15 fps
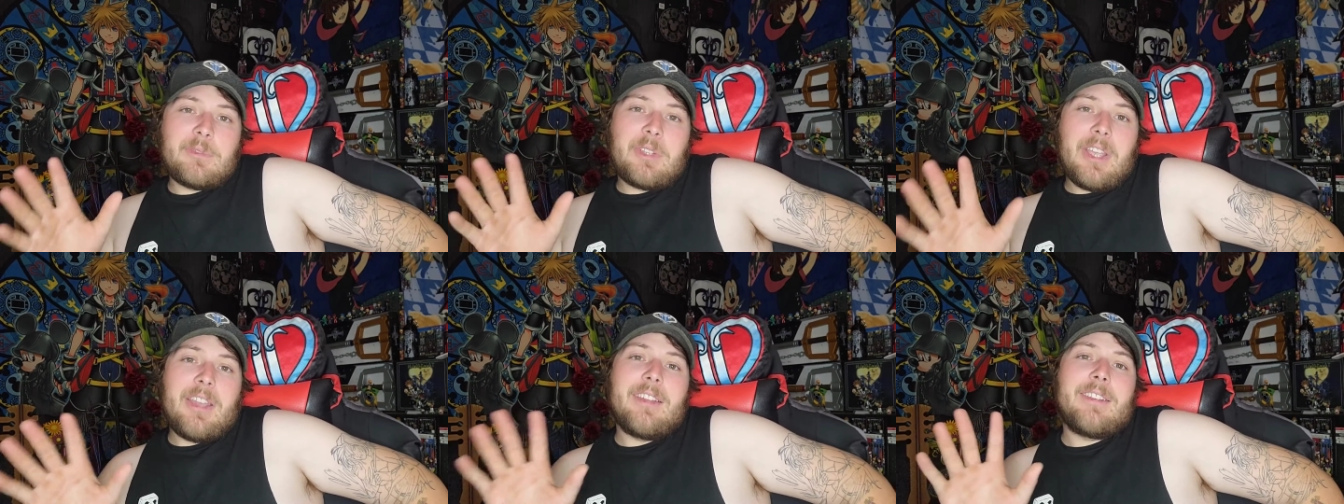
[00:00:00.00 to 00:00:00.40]

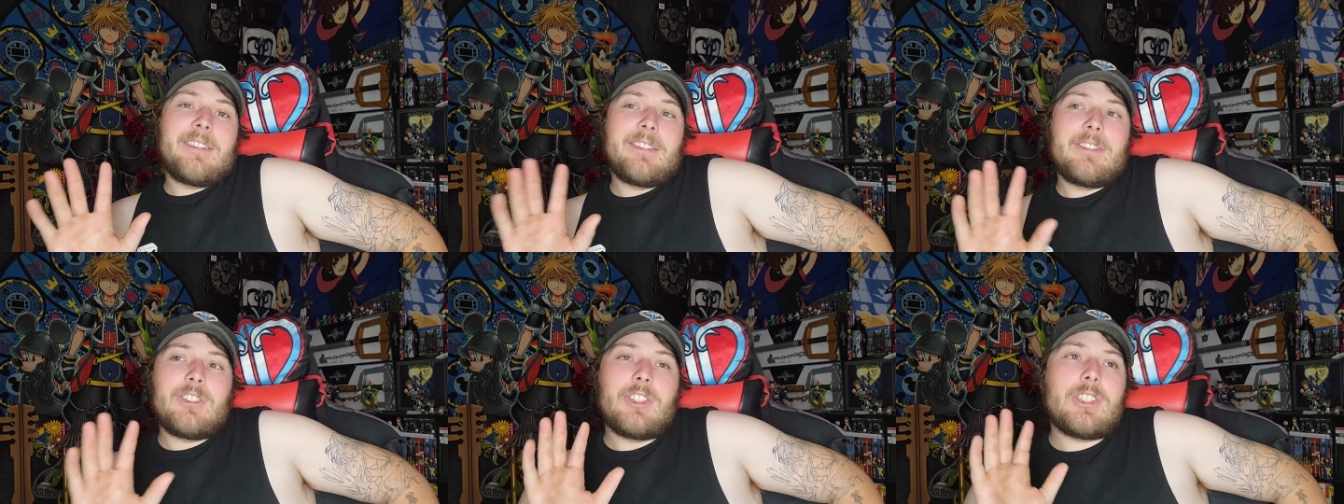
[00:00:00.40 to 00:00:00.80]
Okay,
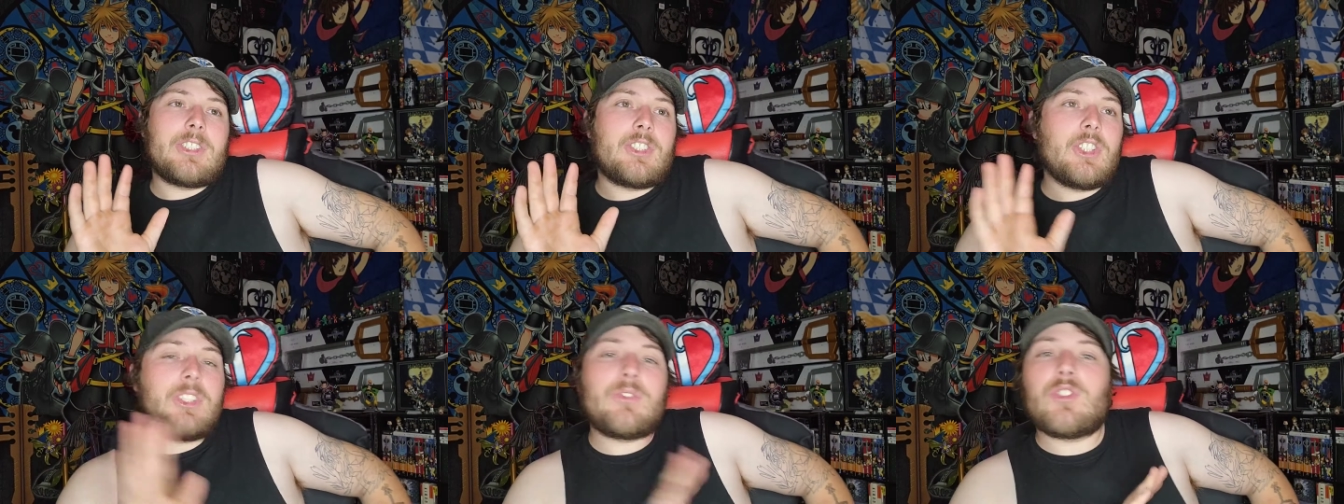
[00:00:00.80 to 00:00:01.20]

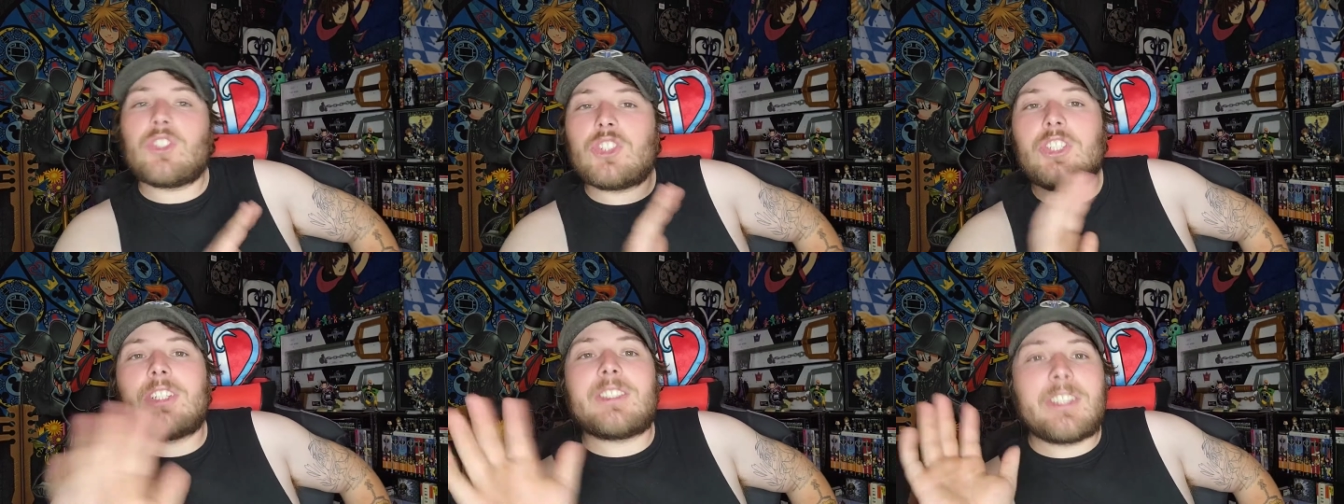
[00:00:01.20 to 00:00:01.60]
just just
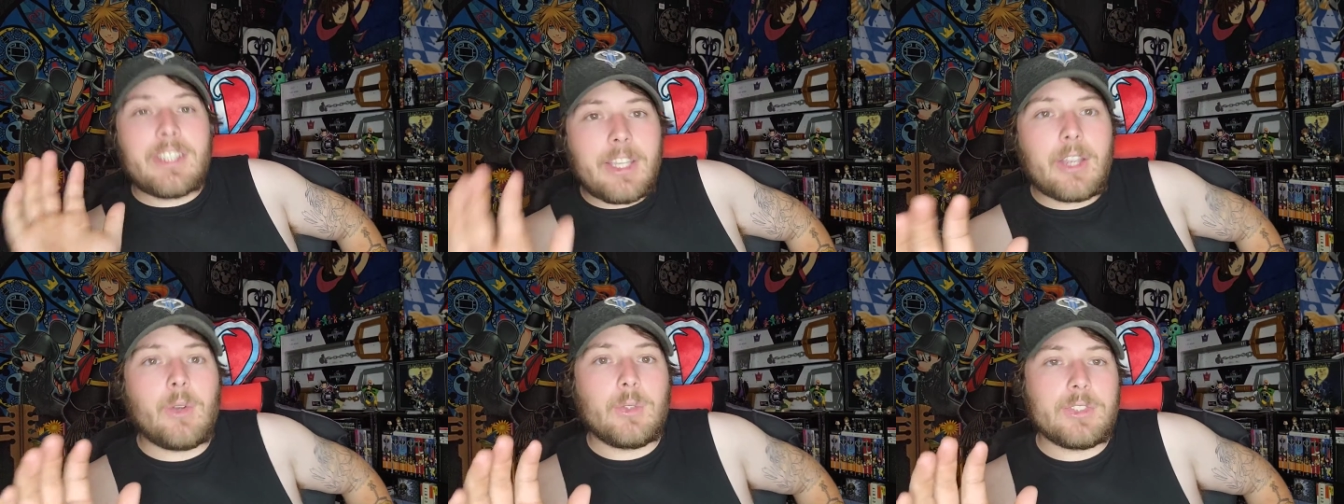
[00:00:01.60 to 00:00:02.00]
for shits
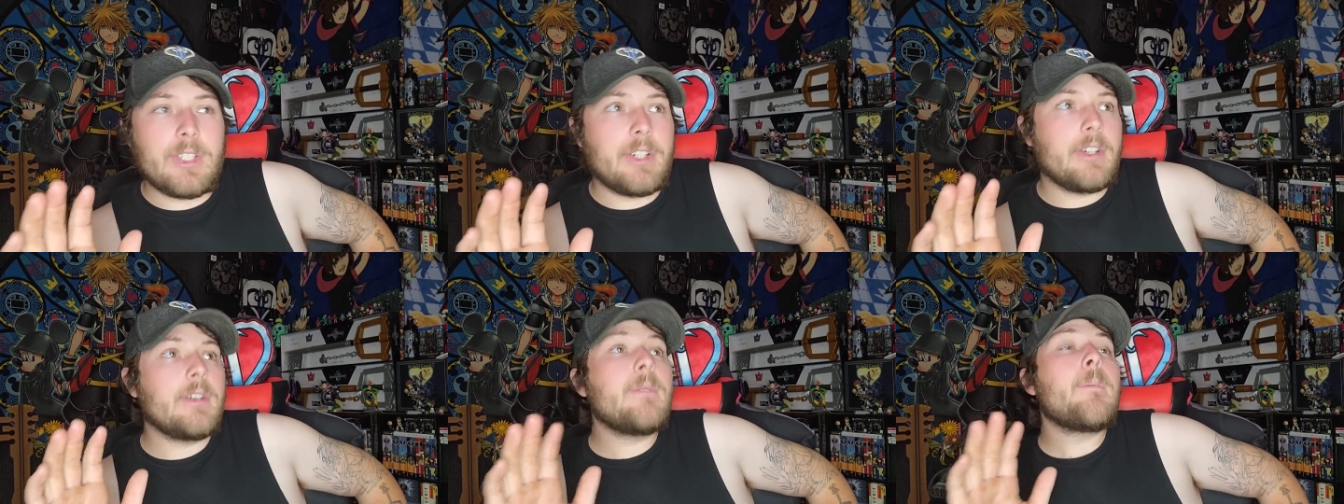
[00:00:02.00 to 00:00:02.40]
and giggles
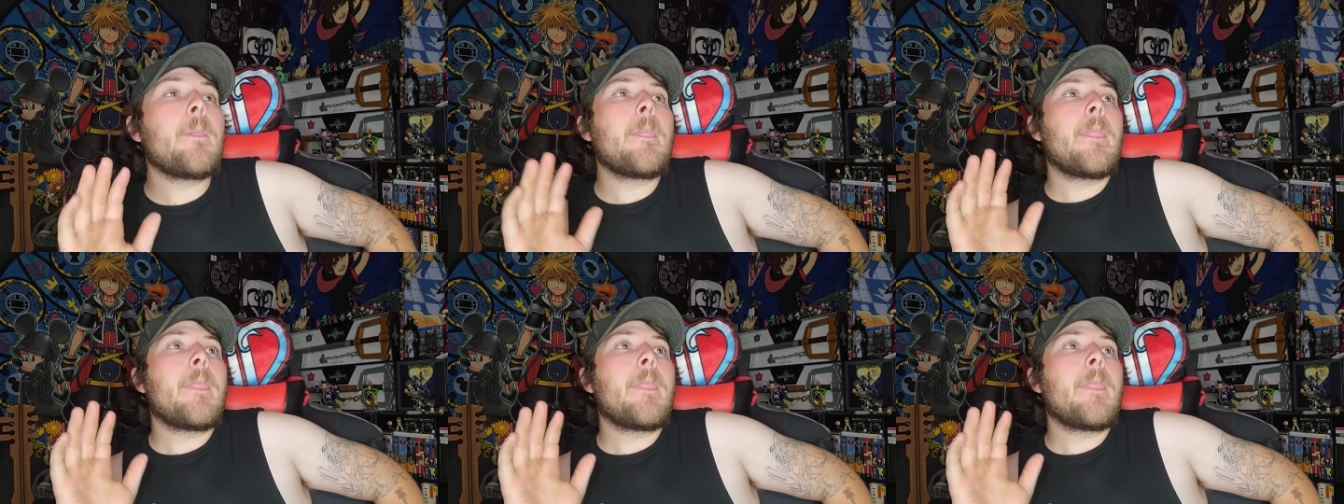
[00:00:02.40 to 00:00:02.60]
here